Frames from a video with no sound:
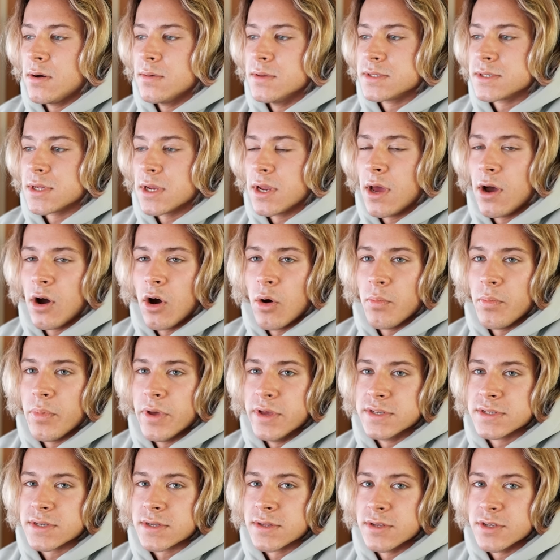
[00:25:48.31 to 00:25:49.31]
It's gonna help
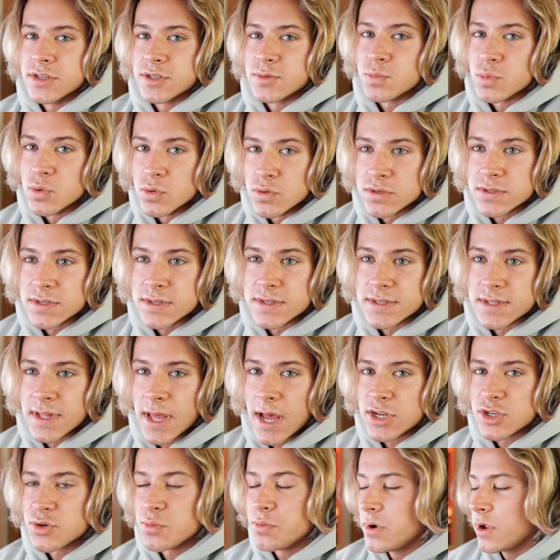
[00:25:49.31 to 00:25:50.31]
basically just boost its
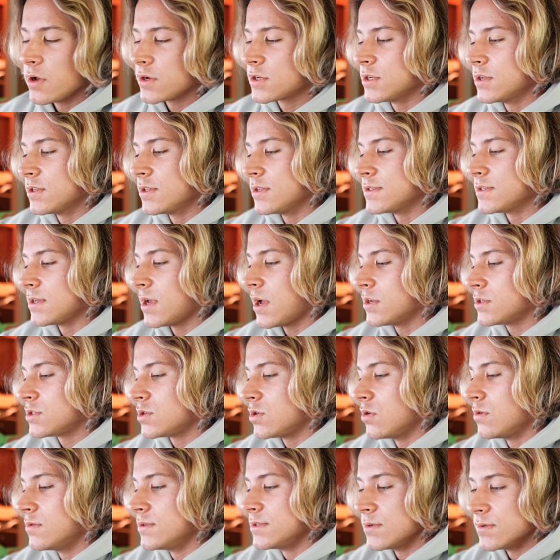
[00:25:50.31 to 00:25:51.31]
natural production of
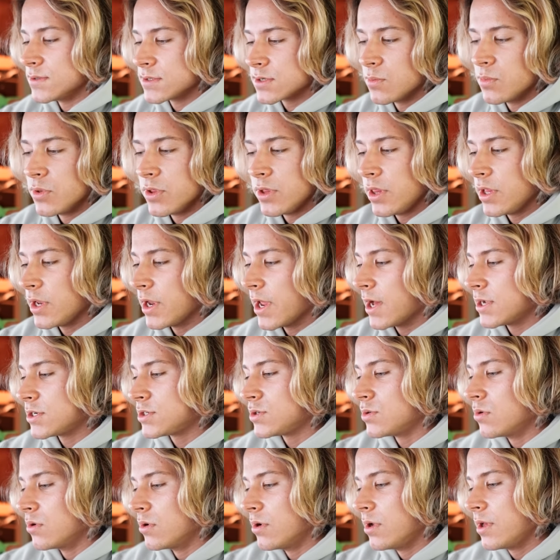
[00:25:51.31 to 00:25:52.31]
testosterone, so it's completely
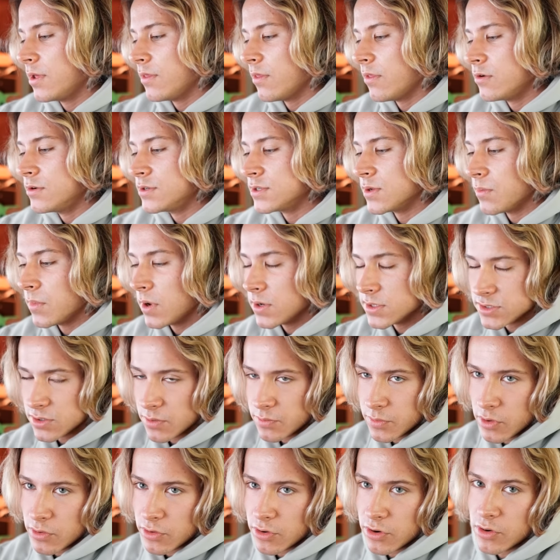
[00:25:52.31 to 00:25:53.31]
natural. And then there's a muscle
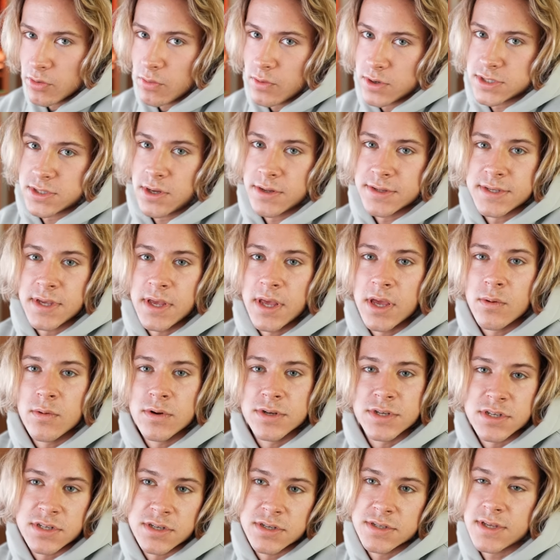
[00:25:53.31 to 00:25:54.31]
builder, which I'll take,
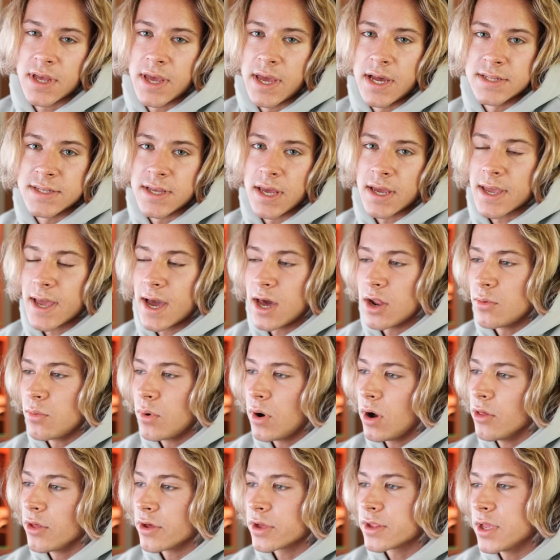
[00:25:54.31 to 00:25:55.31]
which is just an
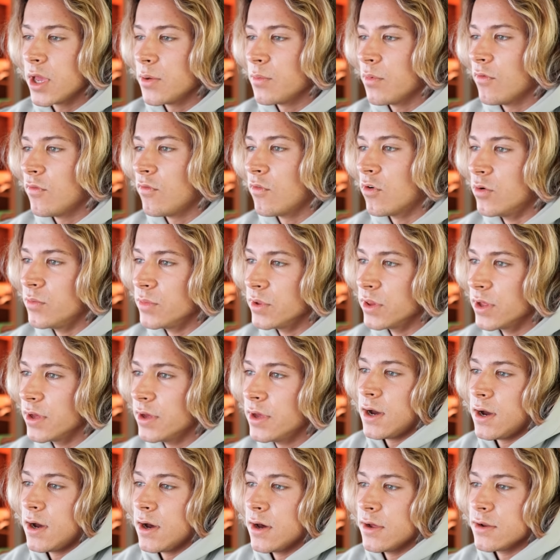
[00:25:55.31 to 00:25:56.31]
anti-catabolic type of formula
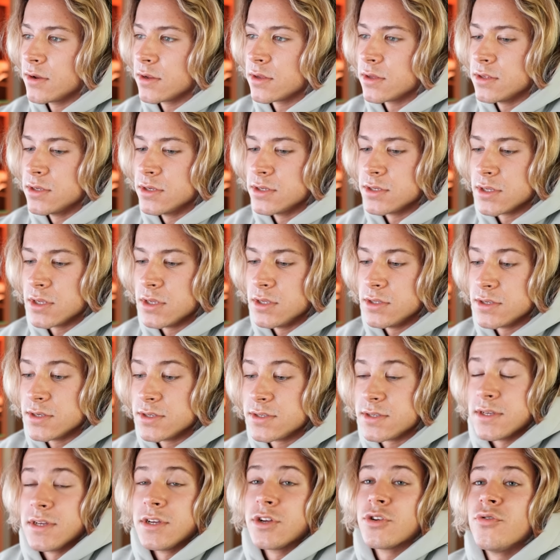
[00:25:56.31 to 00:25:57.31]
to
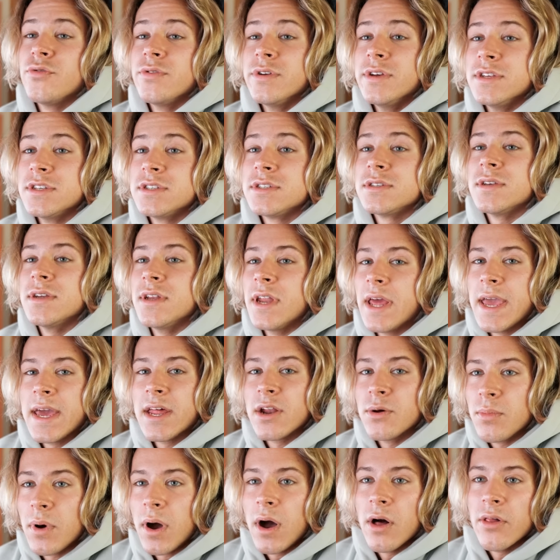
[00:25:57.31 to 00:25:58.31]
just increase an
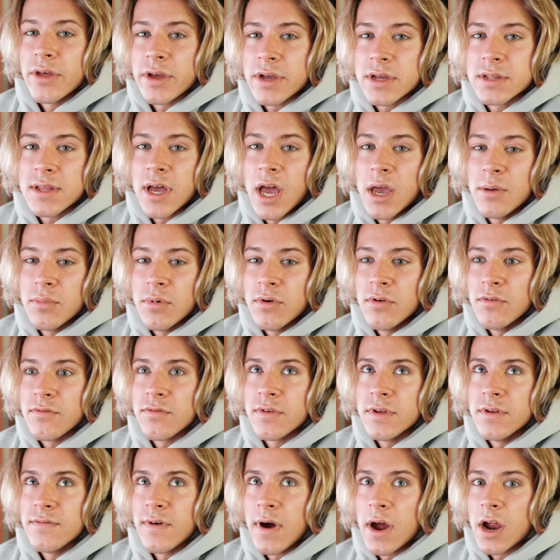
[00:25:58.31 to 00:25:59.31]
anabolic type of
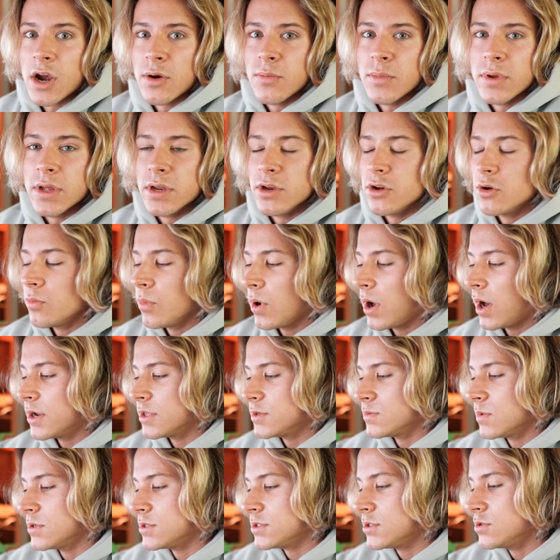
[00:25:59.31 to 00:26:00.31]
environment in your body
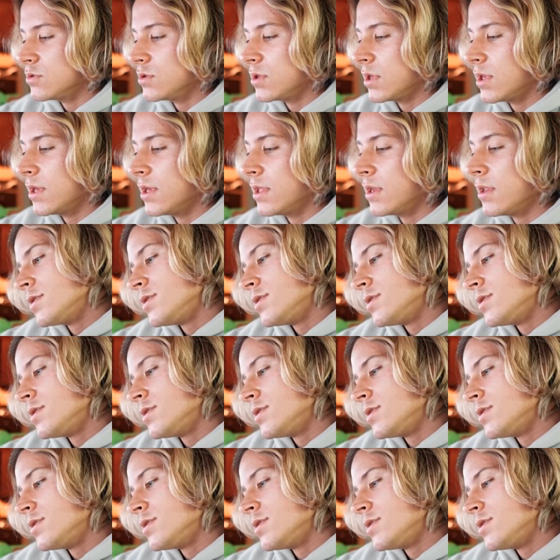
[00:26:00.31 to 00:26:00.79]
as much as you can.